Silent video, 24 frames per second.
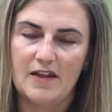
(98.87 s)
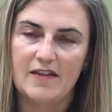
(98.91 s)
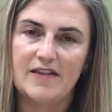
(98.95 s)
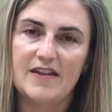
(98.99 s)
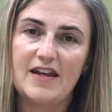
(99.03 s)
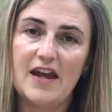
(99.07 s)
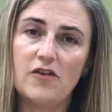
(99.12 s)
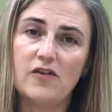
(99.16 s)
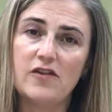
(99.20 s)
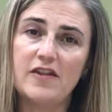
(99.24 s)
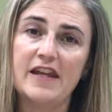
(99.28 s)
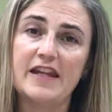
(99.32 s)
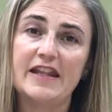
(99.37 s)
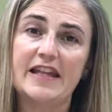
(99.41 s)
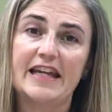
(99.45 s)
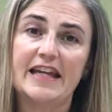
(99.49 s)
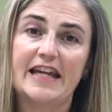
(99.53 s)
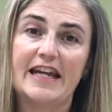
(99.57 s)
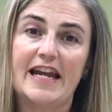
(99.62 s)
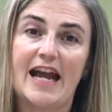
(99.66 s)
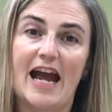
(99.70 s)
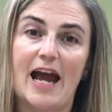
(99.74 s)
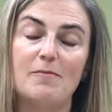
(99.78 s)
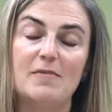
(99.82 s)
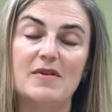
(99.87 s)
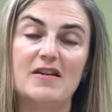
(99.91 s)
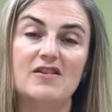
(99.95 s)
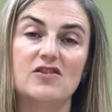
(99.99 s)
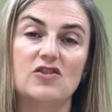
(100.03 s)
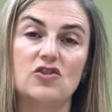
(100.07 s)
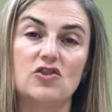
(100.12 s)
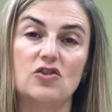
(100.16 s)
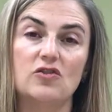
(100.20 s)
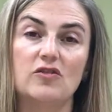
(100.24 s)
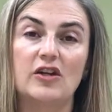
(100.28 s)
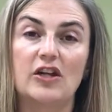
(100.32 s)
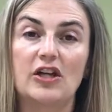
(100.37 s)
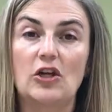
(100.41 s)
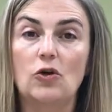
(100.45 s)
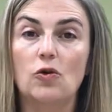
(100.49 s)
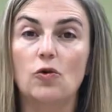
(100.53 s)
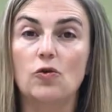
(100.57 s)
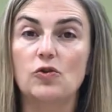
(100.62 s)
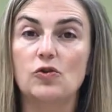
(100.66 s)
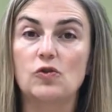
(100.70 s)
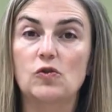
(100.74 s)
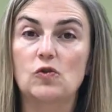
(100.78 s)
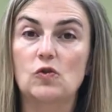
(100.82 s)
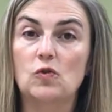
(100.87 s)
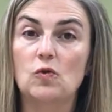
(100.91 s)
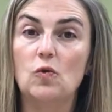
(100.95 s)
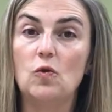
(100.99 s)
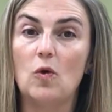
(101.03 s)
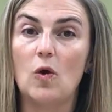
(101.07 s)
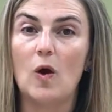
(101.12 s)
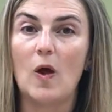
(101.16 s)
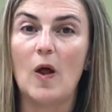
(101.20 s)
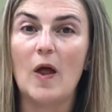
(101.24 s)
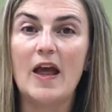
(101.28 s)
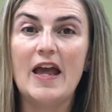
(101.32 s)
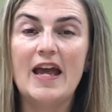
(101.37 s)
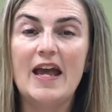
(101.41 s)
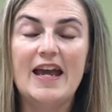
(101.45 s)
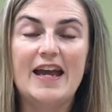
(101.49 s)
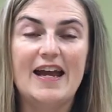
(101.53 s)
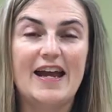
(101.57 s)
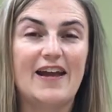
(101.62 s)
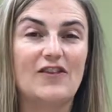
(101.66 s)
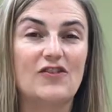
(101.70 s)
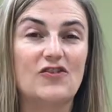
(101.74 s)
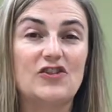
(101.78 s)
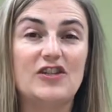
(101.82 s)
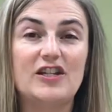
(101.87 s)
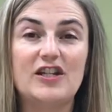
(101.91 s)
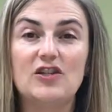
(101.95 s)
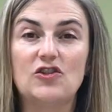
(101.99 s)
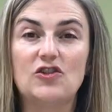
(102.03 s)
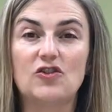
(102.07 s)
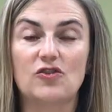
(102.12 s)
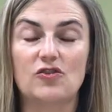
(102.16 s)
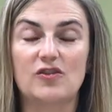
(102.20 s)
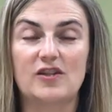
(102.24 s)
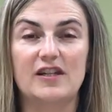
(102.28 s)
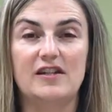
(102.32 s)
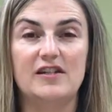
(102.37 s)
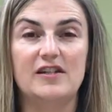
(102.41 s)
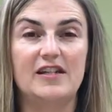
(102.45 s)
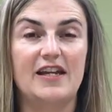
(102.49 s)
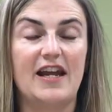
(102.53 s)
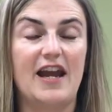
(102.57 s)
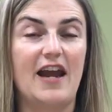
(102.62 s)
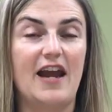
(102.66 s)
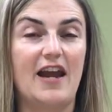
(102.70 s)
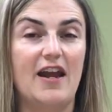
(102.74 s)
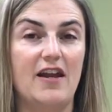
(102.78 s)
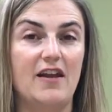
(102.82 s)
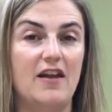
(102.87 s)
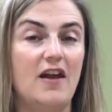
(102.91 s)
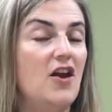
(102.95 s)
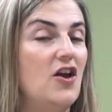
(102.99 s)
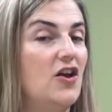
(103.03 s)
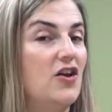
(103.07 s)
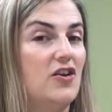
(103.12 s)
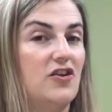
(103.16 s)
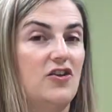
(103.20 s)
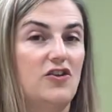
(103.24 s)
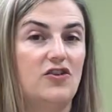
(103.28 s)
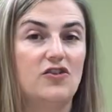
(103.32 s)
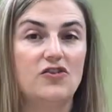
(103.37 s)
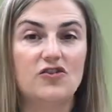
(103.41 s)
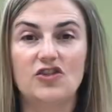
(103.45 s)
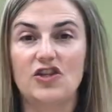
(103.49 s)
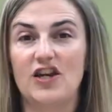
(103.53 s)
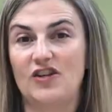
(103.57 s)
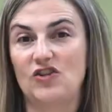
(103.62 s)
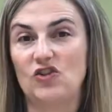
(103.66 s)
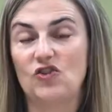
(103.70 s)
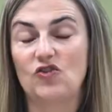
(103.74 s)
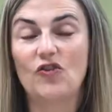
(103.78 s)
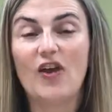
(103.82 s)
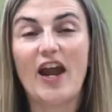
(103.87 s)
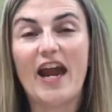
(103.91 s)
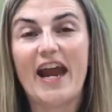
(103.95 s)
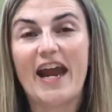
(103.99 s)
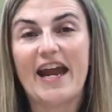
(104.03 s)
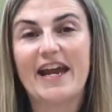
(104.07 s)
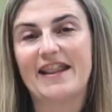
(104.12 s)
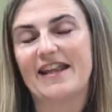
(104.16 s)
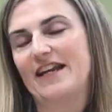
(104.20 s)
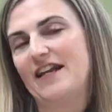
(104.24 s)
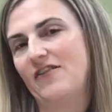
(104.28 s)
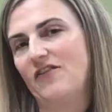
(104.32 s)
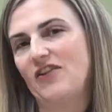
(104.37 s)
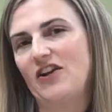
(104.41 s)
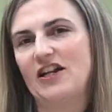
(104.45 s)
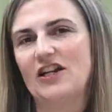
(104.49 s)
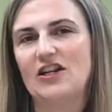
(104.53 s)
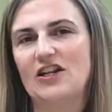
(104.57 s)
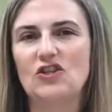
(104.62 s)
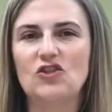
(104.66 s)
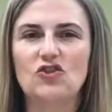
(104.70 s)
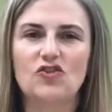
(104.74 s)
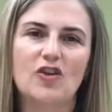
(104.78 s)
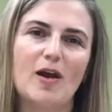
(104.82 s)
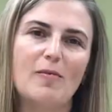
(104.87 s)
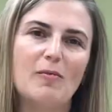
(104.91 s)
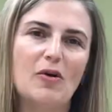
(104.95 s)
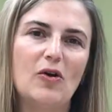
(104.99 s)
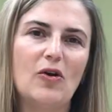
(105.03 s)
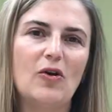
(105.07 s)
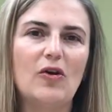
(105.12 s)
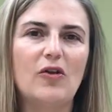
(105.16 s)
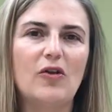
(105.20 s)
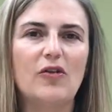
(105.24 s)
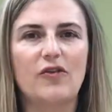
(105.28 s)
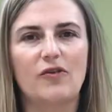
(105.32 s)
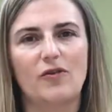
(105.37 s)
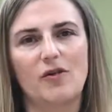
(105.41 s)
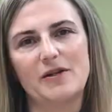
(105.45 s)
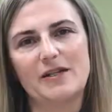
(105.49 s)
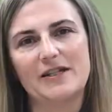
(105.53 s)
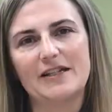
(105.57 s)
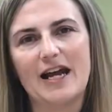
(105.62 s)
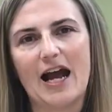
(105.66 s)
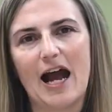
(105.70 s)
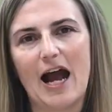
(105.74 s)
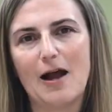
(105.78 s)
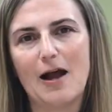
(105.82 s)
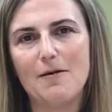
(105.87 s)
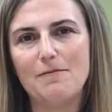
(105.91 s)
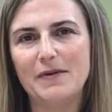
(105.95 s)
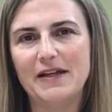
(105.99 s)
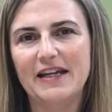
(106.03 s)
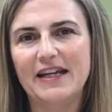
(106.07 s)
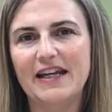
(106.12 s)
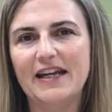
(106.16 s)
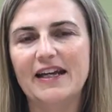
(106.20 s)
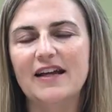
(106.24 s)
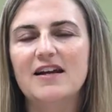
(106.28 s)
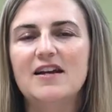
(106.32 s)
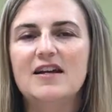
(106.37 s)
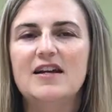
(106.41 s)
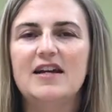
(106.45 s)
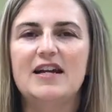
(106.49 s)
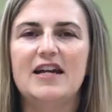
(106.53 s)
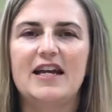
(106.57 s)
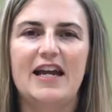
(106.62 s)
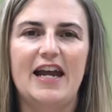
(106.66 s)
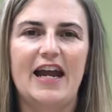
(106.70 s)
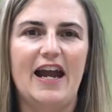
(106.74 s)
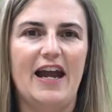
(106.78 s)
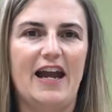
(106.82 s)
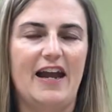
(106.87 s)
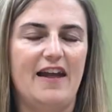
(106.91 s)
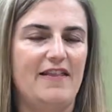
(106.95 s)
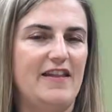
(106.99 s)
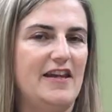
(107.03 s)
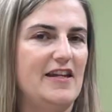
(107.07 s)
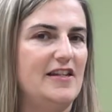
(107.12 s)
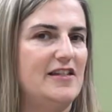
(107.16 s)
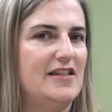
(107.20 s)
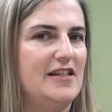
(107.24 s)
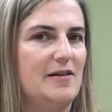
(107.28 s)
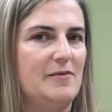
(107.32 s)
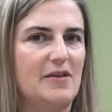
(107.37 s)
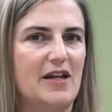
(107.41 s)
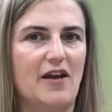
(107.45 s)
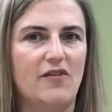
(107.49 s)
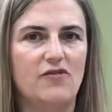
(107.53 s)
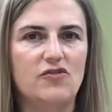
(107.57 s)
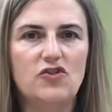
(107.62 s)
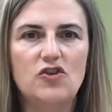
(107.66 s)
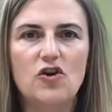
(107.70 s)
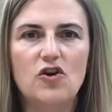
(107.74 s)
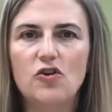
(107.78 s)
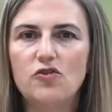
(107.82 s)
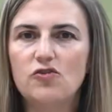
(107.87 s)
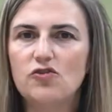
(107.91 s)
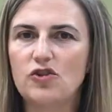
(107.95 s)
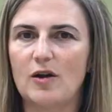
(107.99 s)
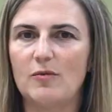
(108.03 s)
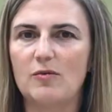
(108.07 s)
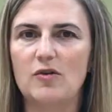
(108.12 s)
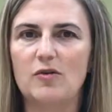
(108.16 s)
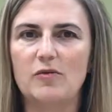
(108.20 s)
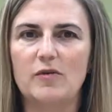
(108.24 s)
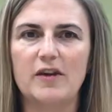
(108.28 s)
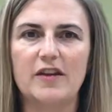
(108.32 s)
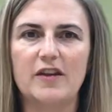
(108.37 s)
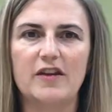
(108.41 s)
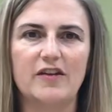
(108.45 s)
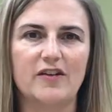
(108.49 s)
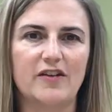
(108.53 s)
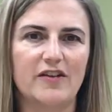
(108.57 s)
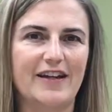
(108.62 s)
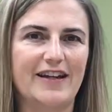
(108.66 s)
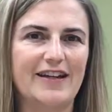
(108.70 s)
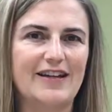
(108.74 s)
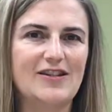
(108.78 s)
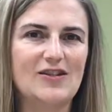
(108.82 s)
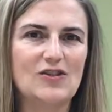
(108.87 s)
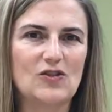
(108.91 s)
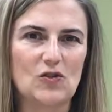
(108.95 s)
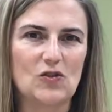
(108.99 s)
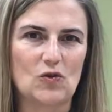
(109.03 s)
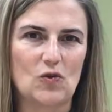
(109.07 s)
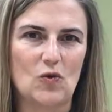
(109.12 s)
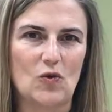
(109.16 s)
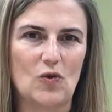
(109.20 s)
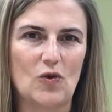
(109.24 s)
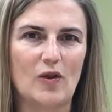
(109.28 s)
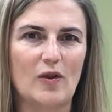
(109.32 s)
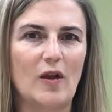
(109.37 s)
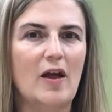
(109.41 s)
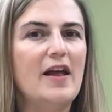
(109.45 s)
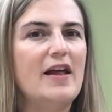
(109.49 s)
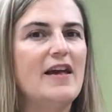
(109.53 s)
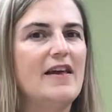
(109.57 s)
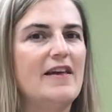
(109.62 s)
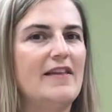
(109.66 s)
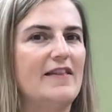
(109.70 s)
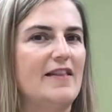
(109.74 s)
The other thing that can happen is children can go to school and their teachers can say, your child's great, they never get in trouble, they're always happy, and they seem to have no trouble when they're in school.